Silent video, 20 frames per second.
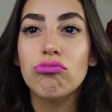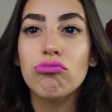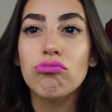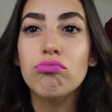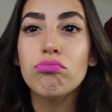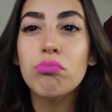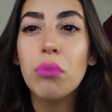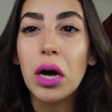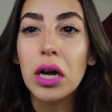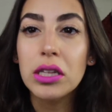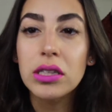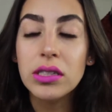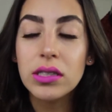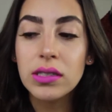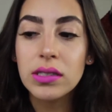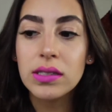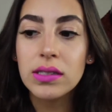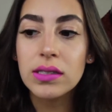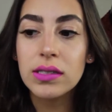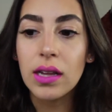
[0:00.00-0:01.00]

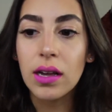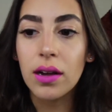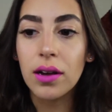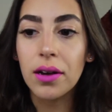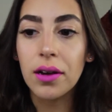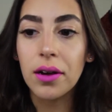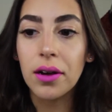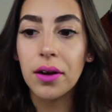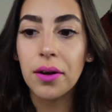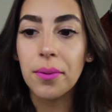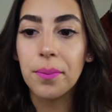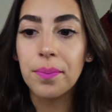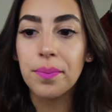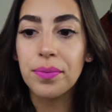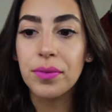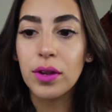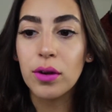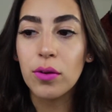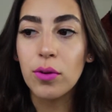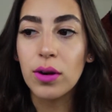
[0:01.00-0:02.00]
months.
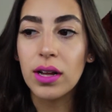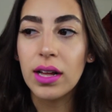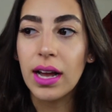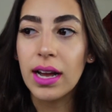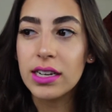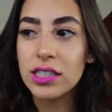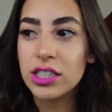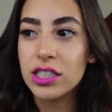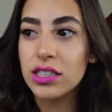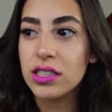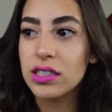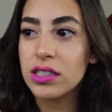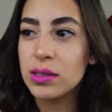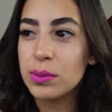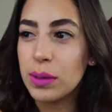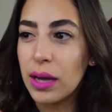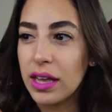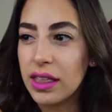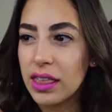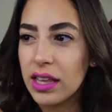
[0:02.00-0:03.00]
Well, actually
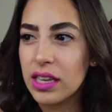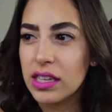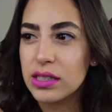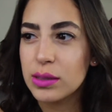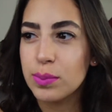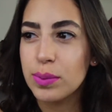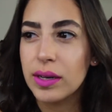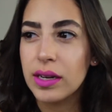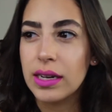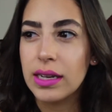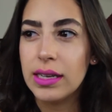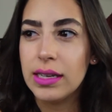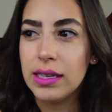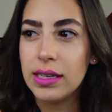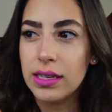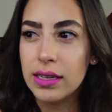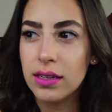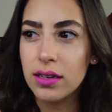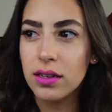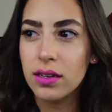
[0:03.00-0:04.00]
I think it's been a
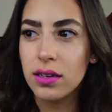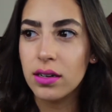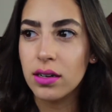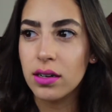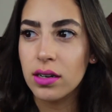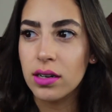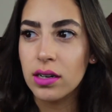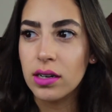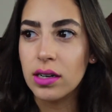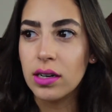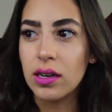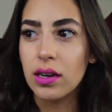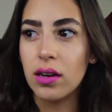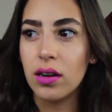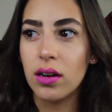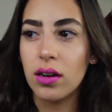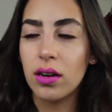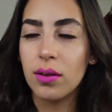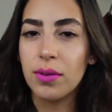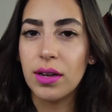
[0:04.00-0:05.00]
year.
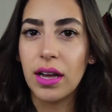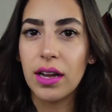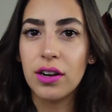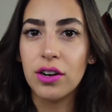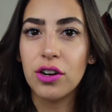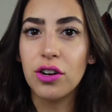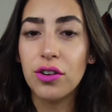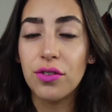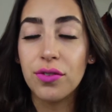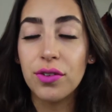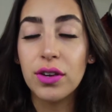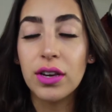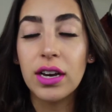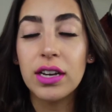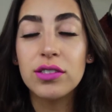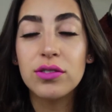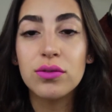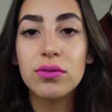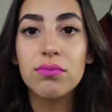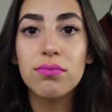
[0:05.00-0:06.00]
I don't know if you
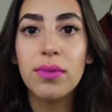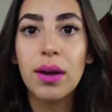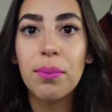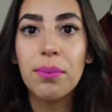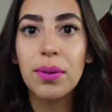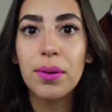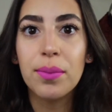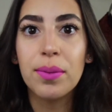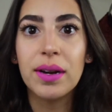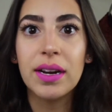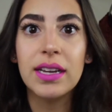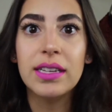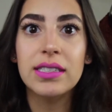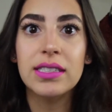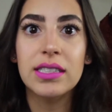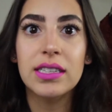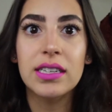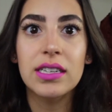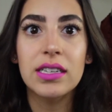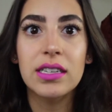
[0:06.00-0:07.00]
guys remember, but I
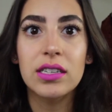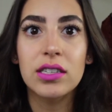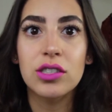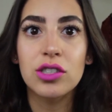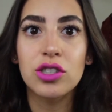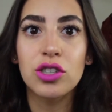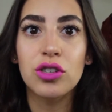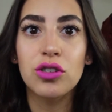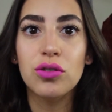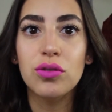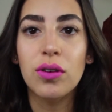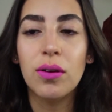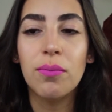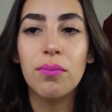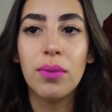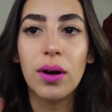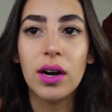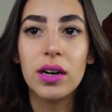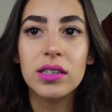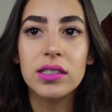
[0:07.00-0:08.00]
did two
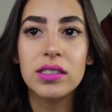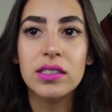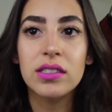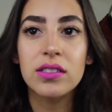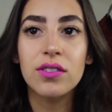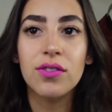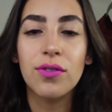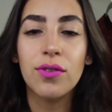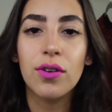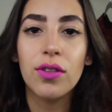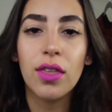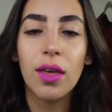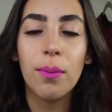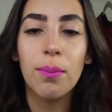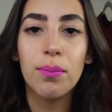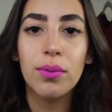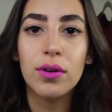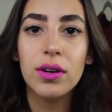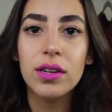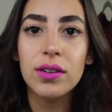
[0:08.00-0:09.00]
unboxings for
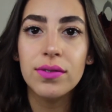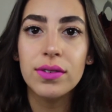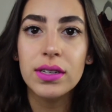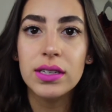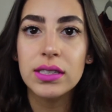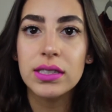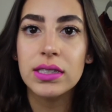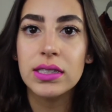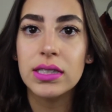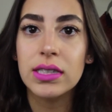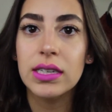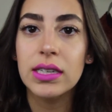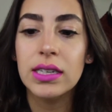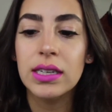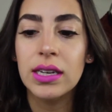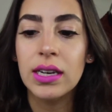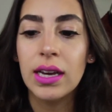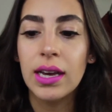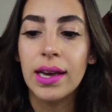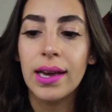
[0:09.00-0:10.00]
them
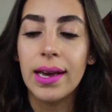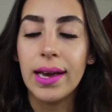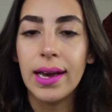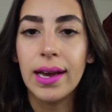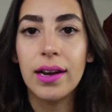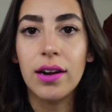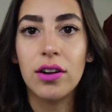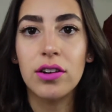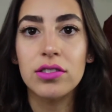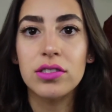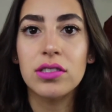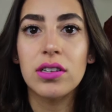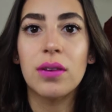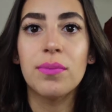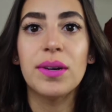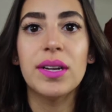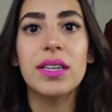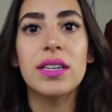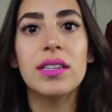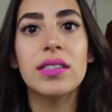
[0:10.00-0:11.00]
previously, and also
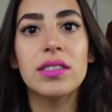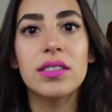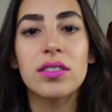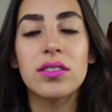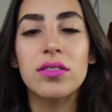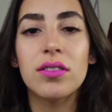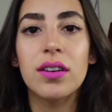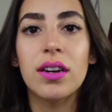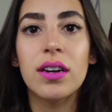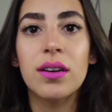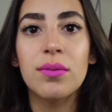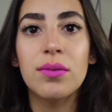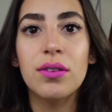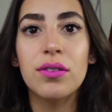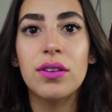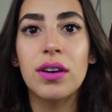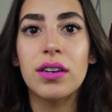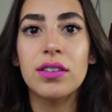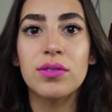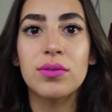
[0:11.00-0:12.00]
on my Instagram you
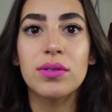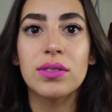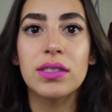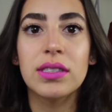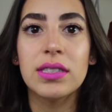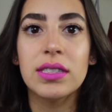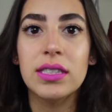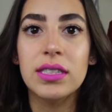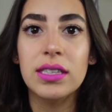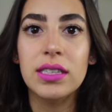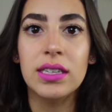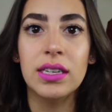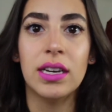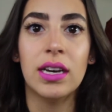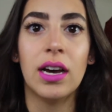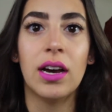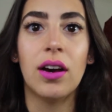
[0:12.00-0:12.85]
guys will see